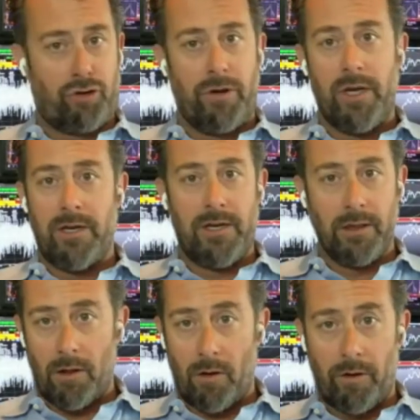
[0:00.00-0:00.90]
retreated
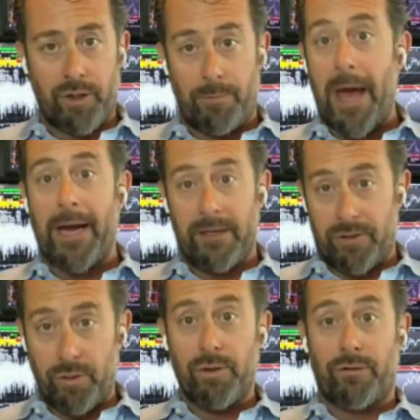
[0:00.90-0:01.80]
in large
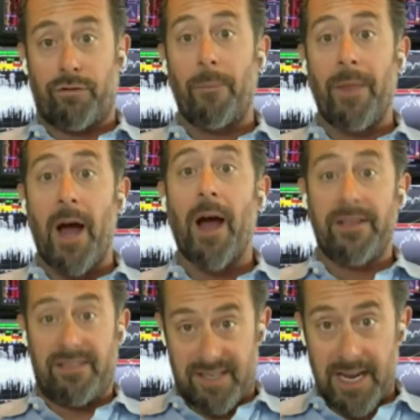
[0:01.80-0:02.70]
magnitudes from the
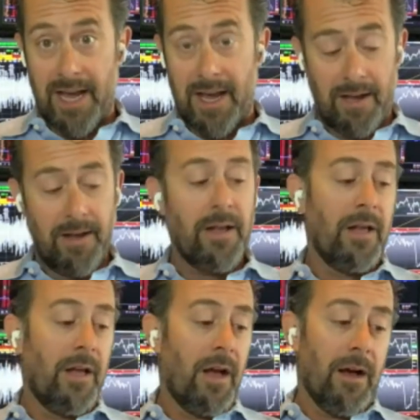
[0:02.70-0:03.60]
highs today.
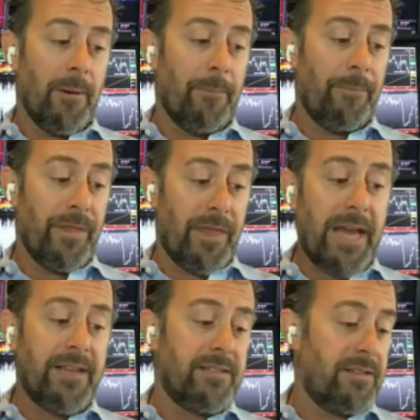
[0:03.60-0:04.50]
Um,
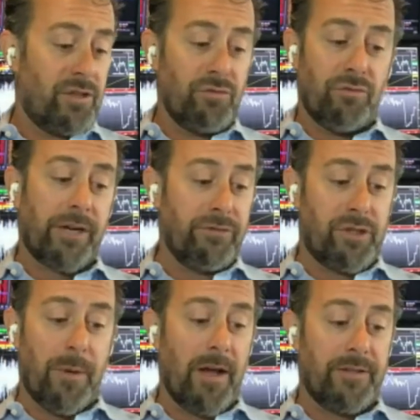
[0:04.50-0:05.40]
that is in
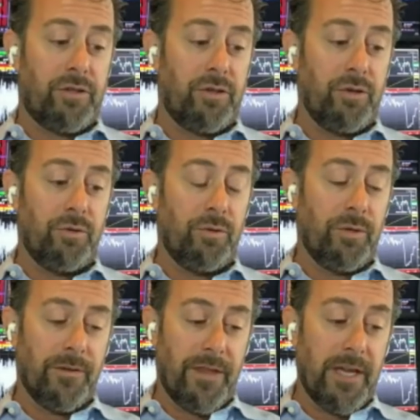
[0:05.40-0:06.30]
direct response
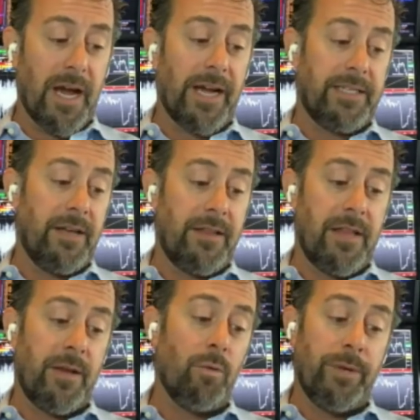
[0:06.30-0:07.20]
to the
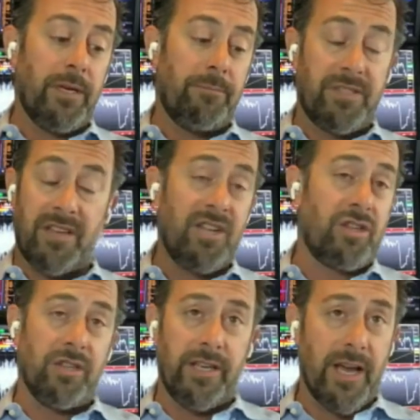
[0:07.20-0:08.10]
idea that they will be
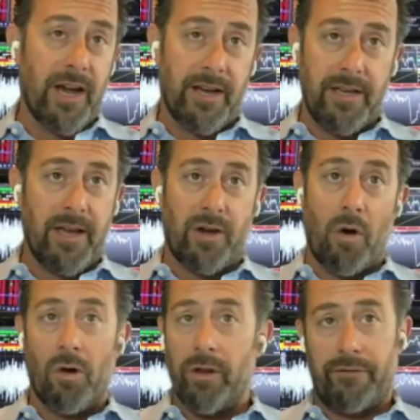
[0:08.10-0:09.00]
potentially
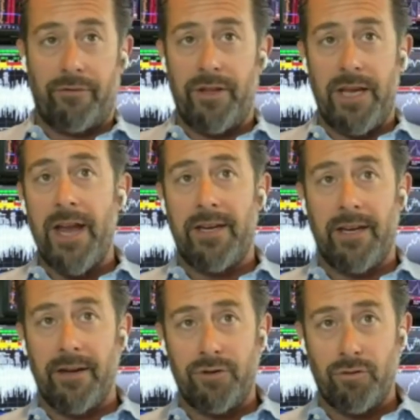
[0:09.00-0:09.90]
IEA calling for the
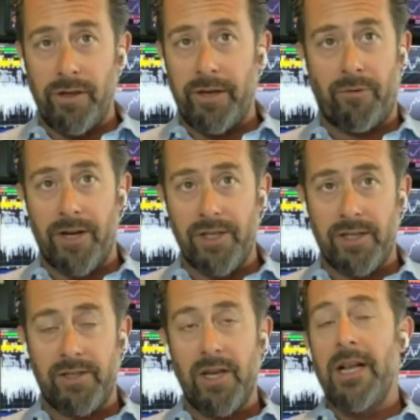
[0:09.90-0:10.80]
ending of drilling
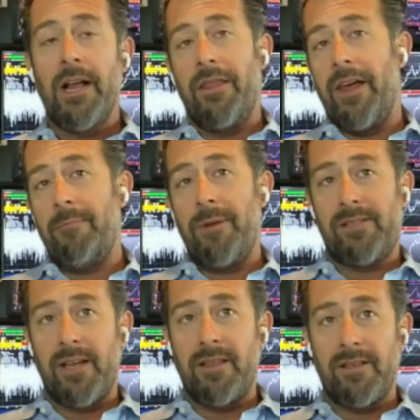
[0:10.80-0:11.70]
projects. That
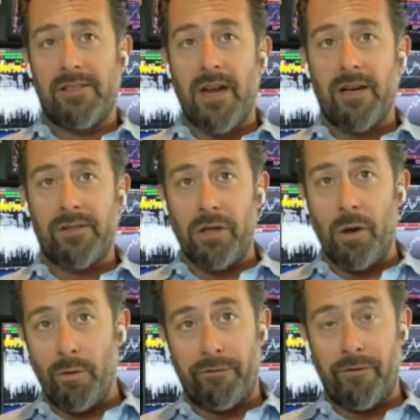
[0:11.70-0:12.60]
may send the stocks
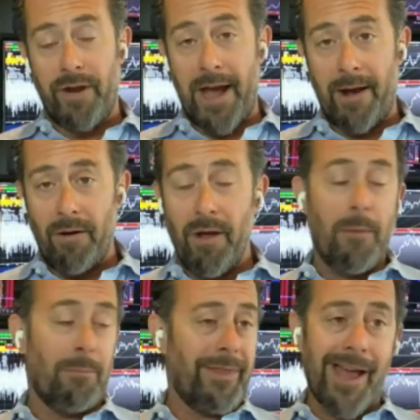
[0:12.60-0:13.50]
lower for now,
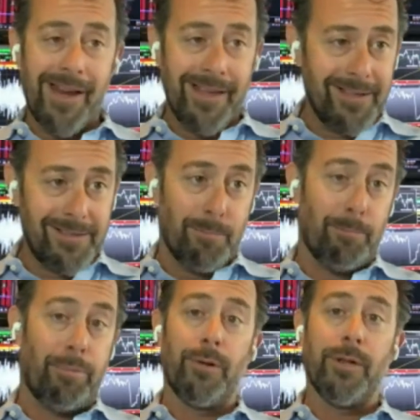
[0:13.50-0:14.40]
but that is
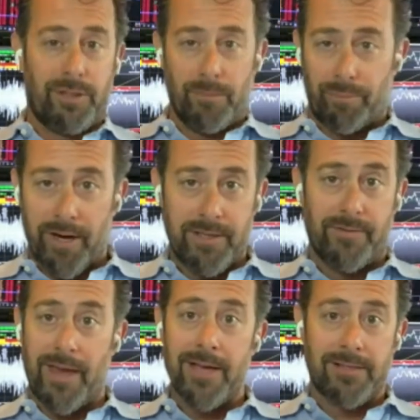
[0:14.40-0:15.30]
bullish the
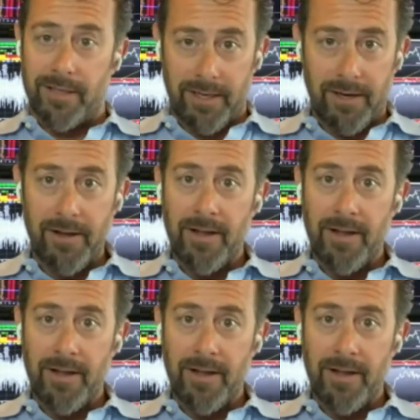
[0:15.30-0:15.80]
price of gasoline,